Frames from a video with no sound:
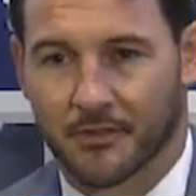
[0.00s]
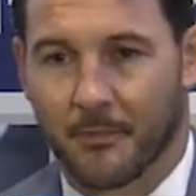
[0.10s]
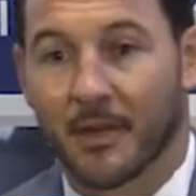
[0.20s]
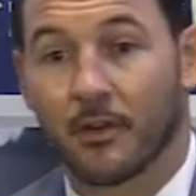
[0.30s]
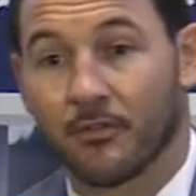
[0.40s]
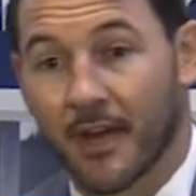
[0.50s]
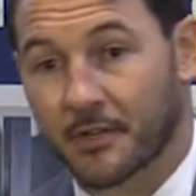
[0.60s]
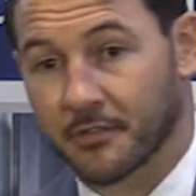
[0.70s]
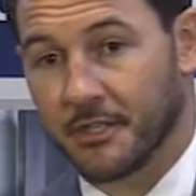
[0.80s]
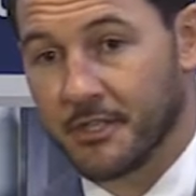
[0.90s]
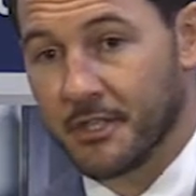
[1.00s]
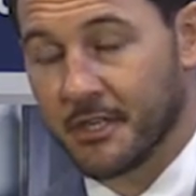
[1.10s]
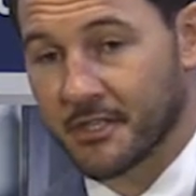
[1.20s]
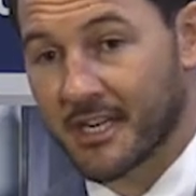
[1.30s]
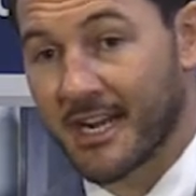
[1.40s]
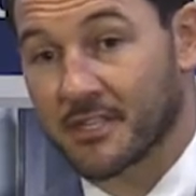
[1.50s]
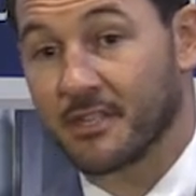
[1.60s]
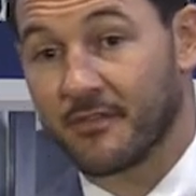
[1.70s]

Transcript: the Medeco factory engineers can actually